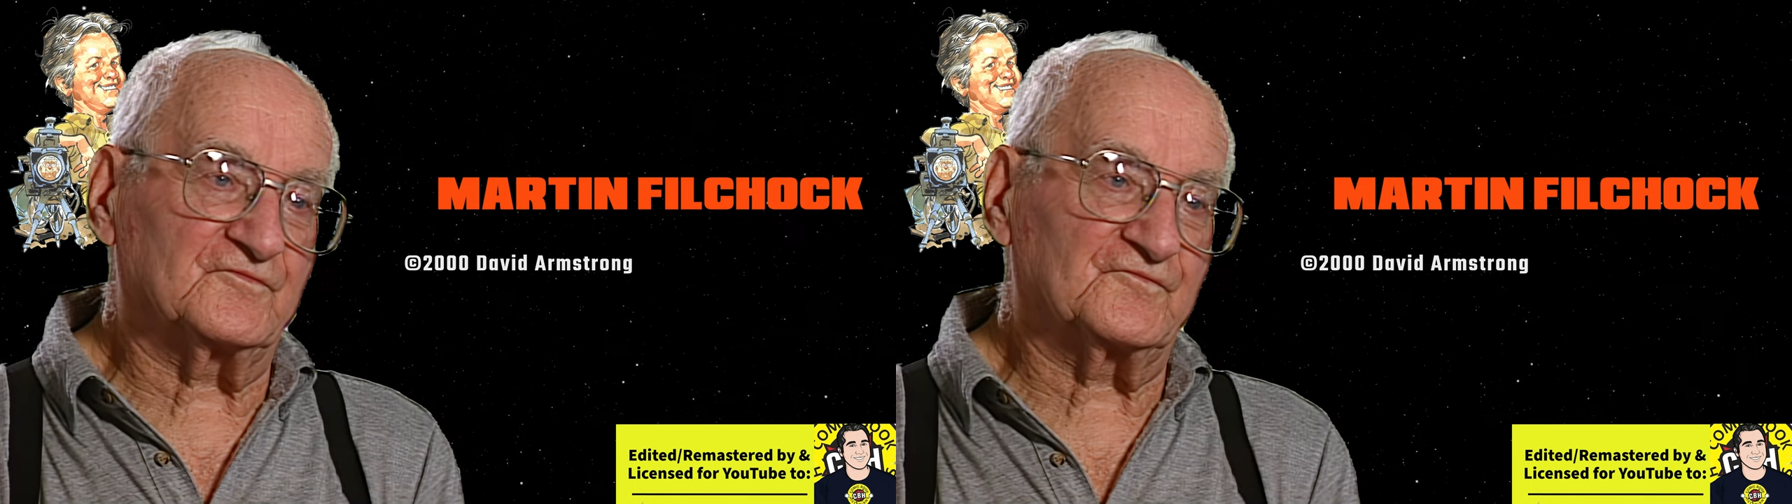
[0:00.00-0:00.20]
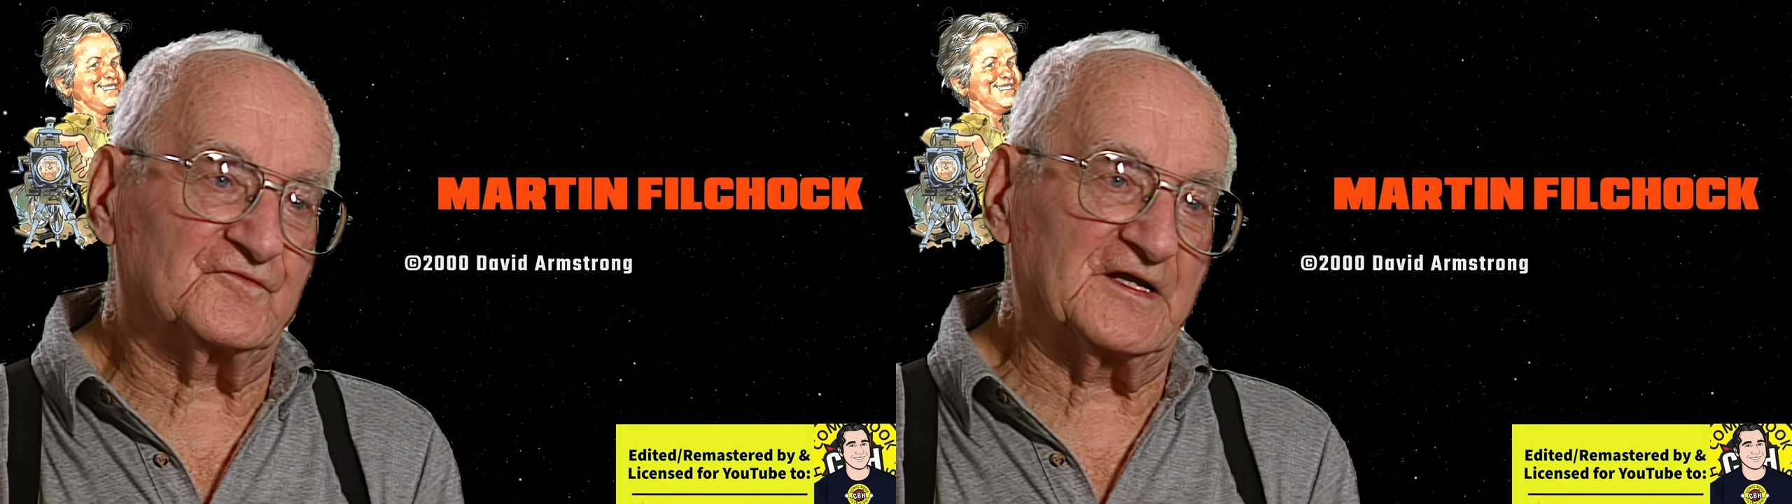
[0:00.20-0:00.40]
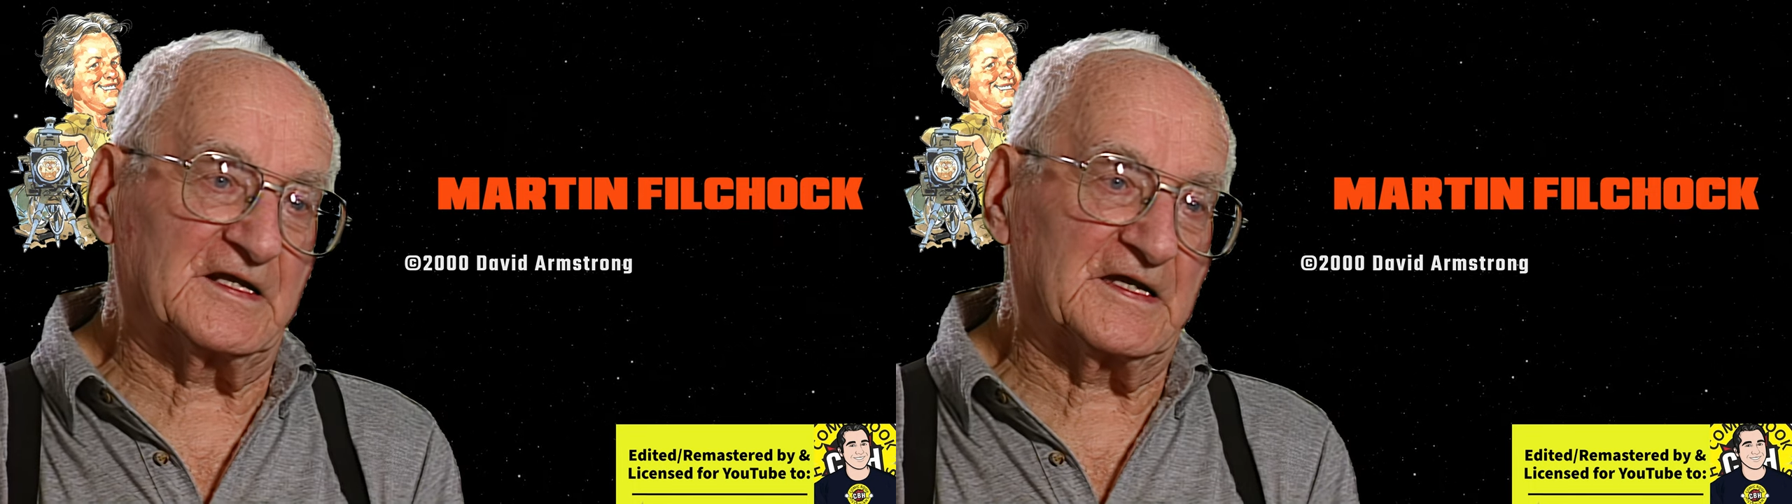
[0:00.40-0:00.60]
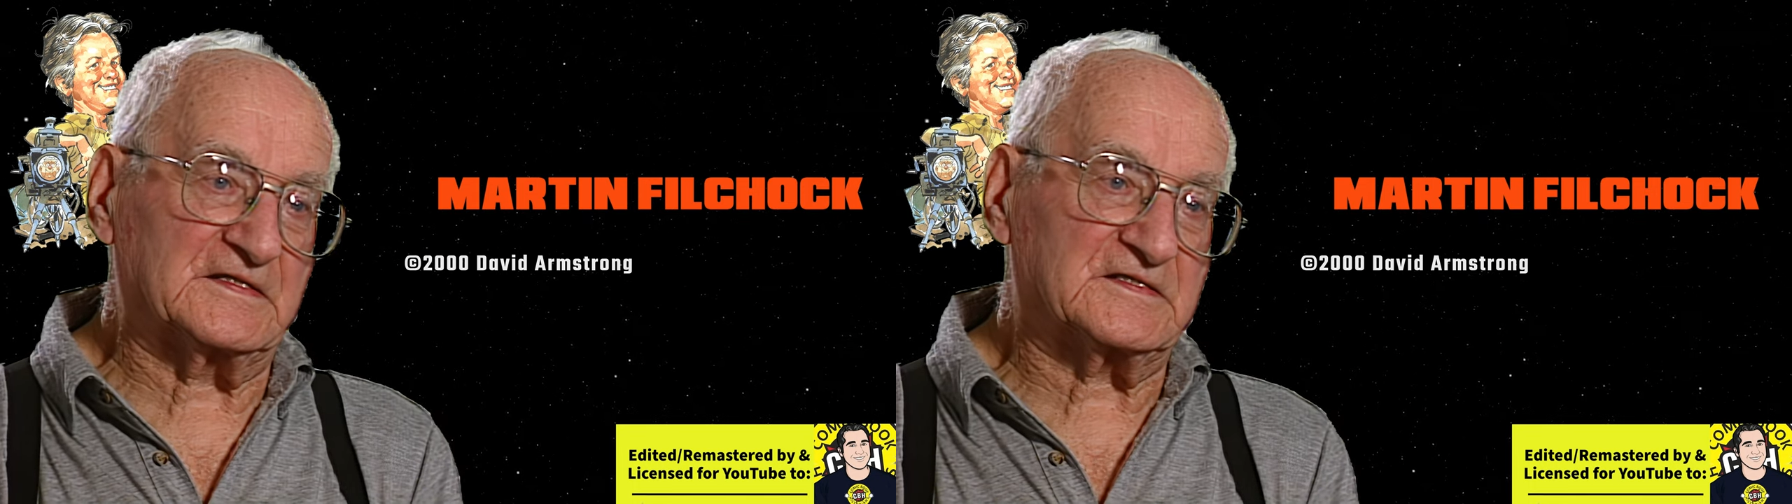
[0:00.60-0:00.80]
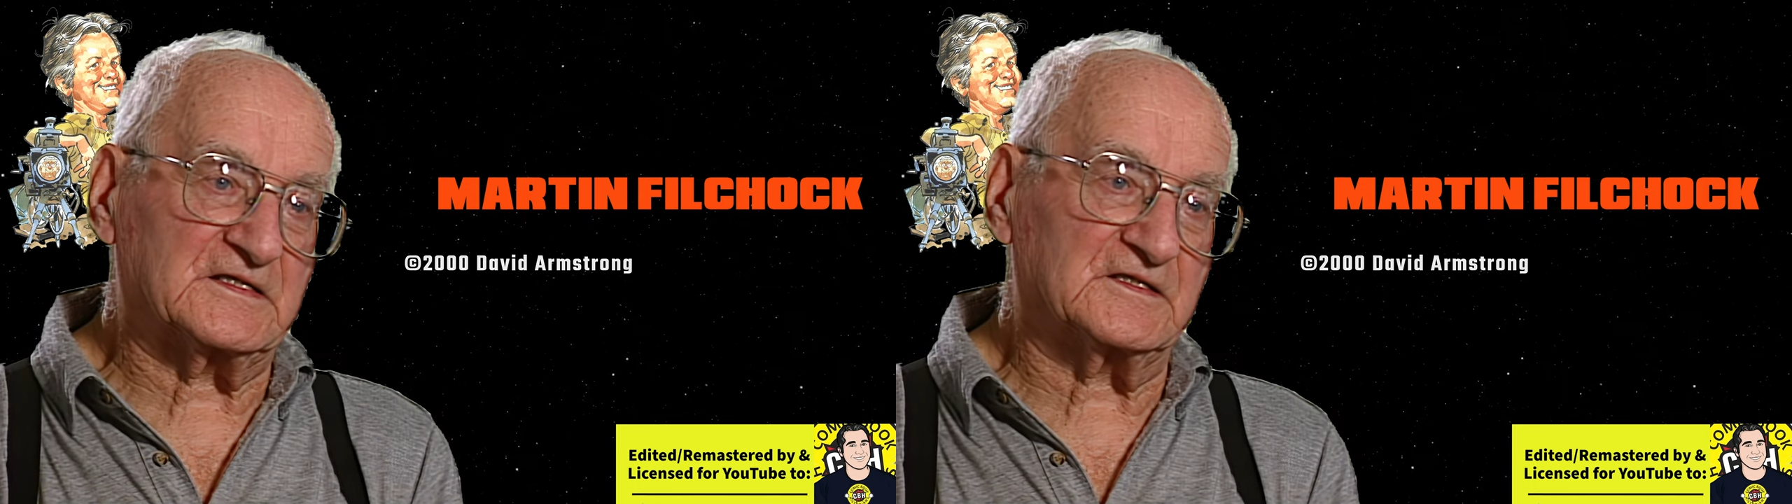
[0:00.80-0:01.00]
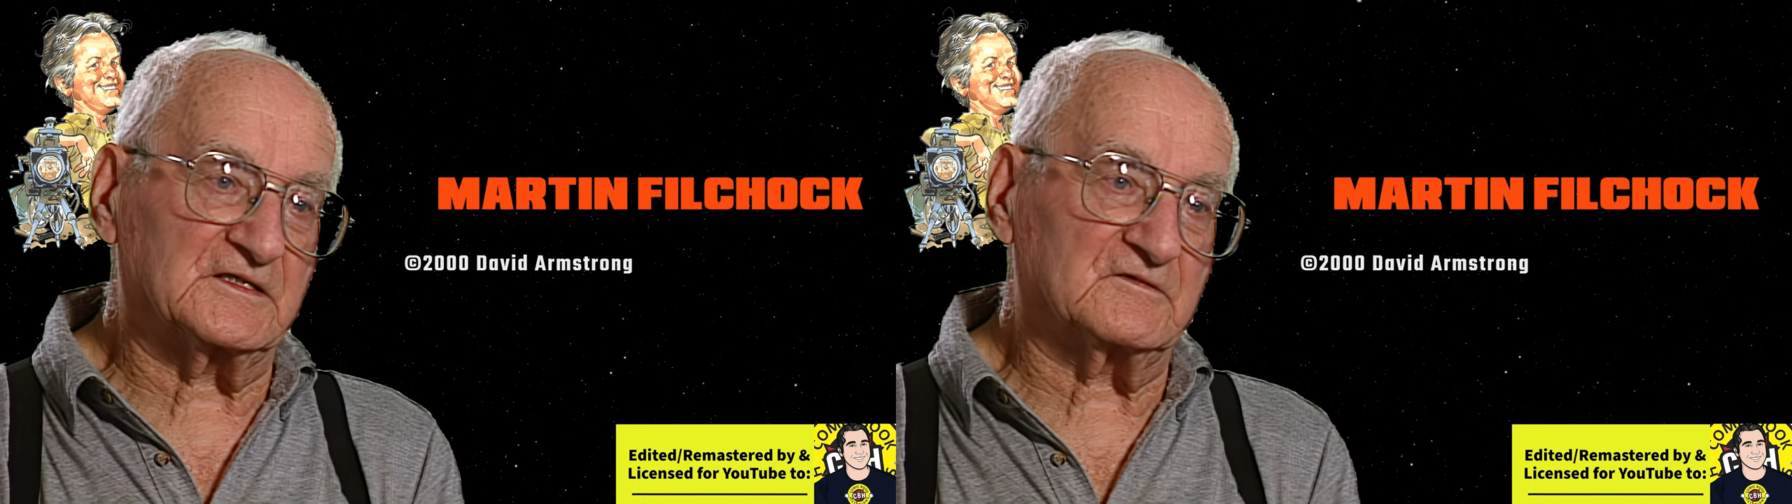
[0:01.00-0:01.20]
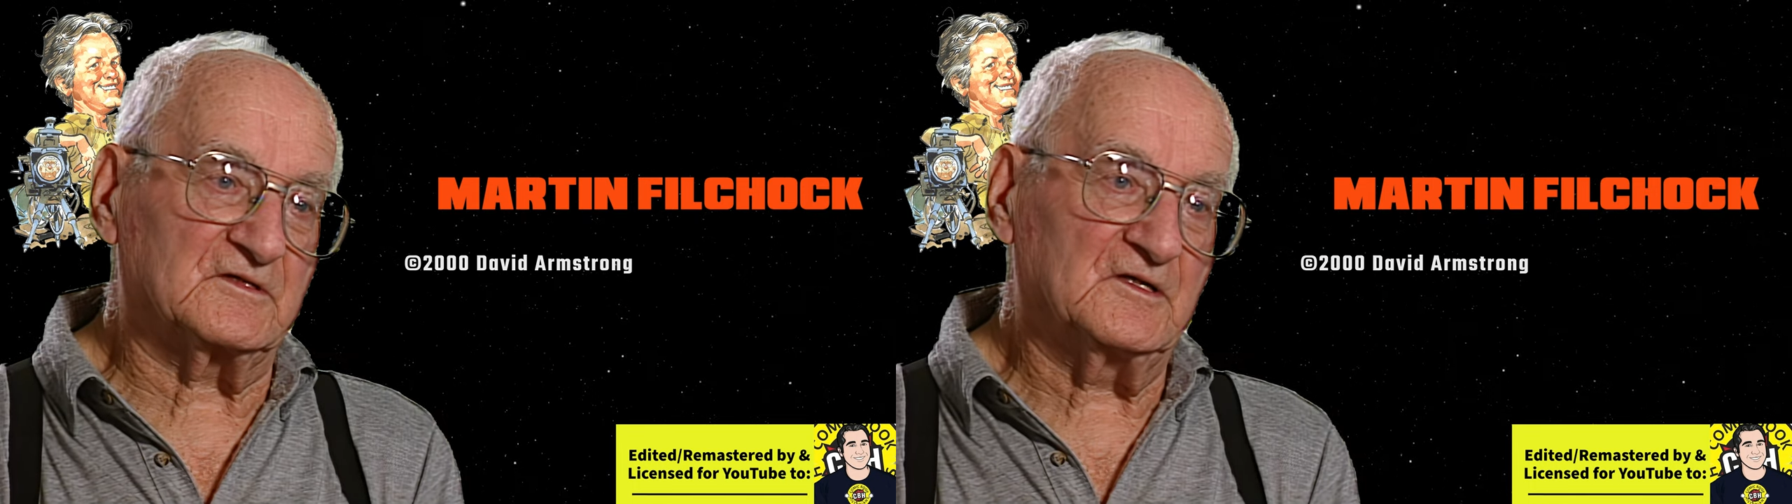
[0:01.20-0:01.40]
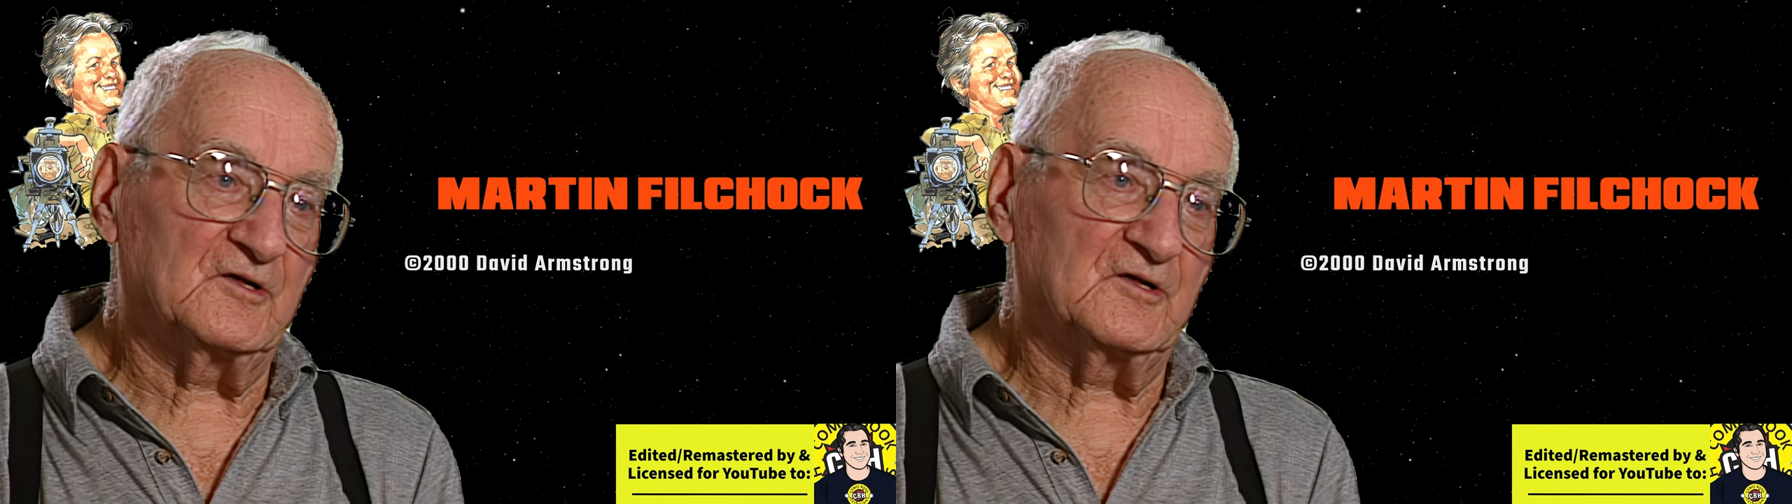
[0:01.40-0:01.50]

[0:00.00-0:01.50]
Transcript: freelancing and